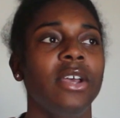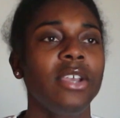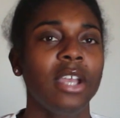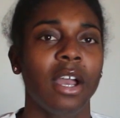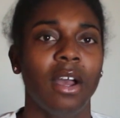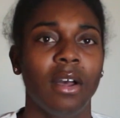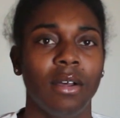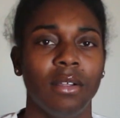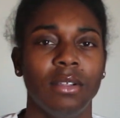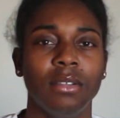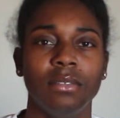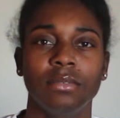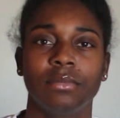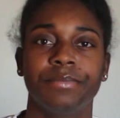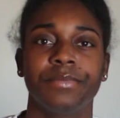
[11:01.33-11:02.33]
tell
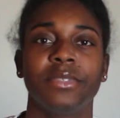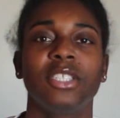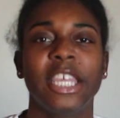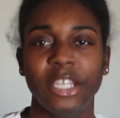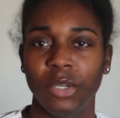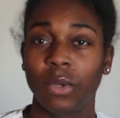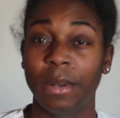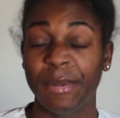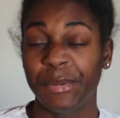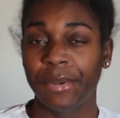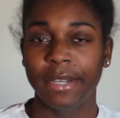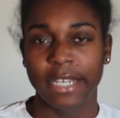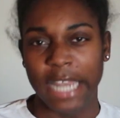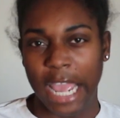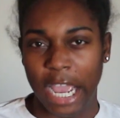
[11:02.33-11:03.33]
y'all that do what I'm
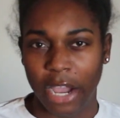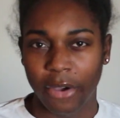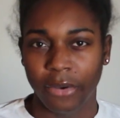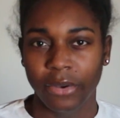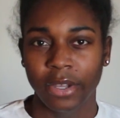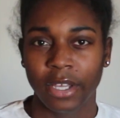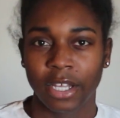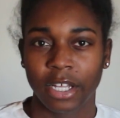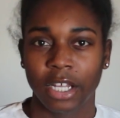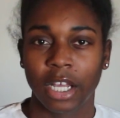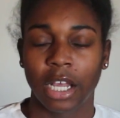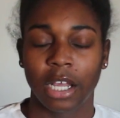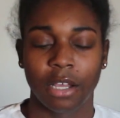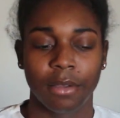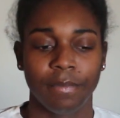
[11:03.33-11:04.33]
doing now.
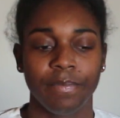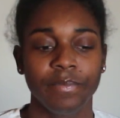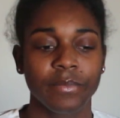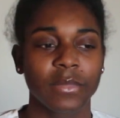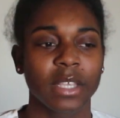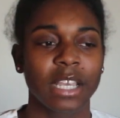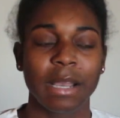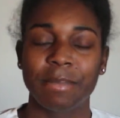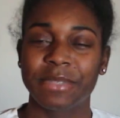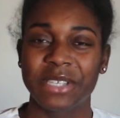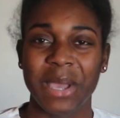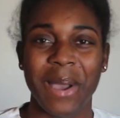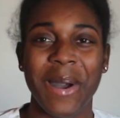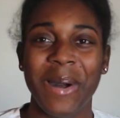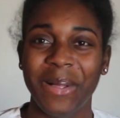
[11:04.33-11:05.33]
Come to
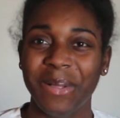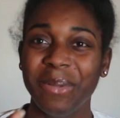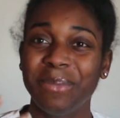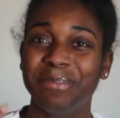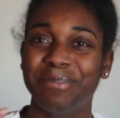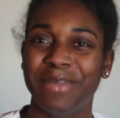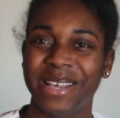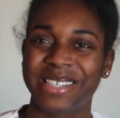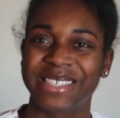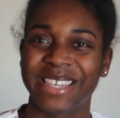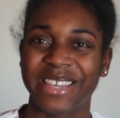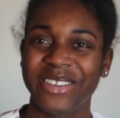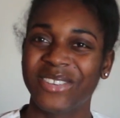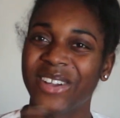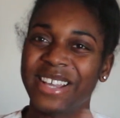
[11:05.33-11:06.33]
y'all
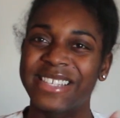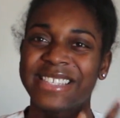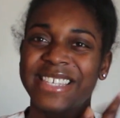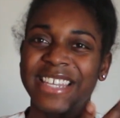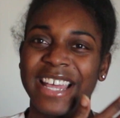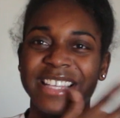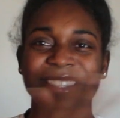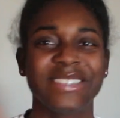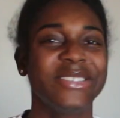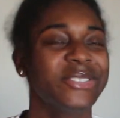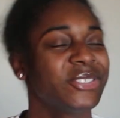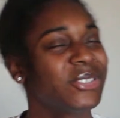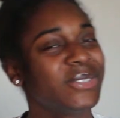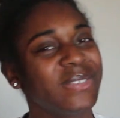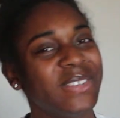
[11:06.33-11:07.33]
busted and crusted as
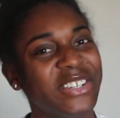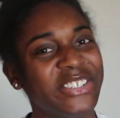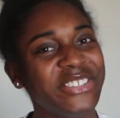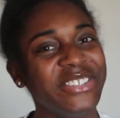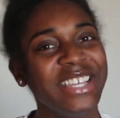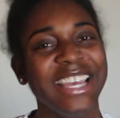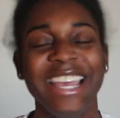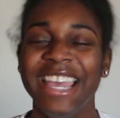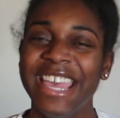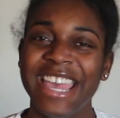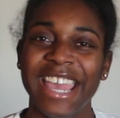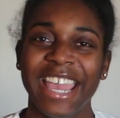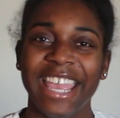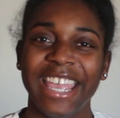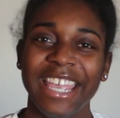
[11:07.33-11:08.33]
usual
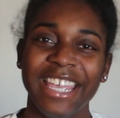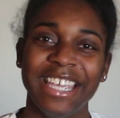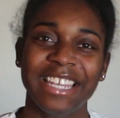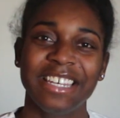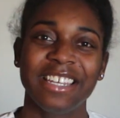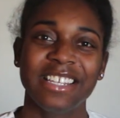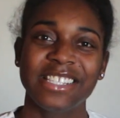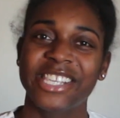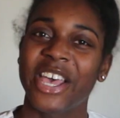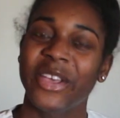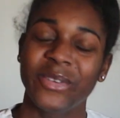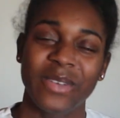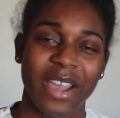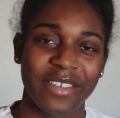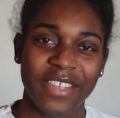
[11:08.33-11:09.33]
and tell
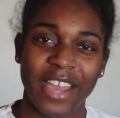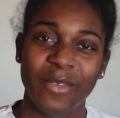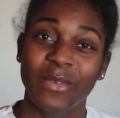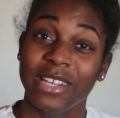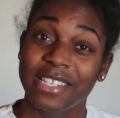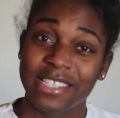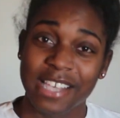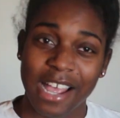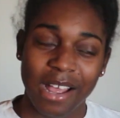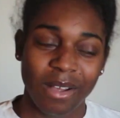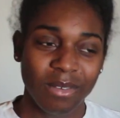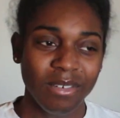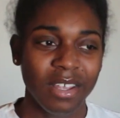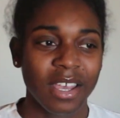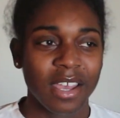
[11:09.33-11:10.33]
you how that went
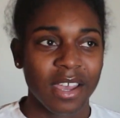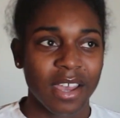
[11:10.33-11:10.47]
down.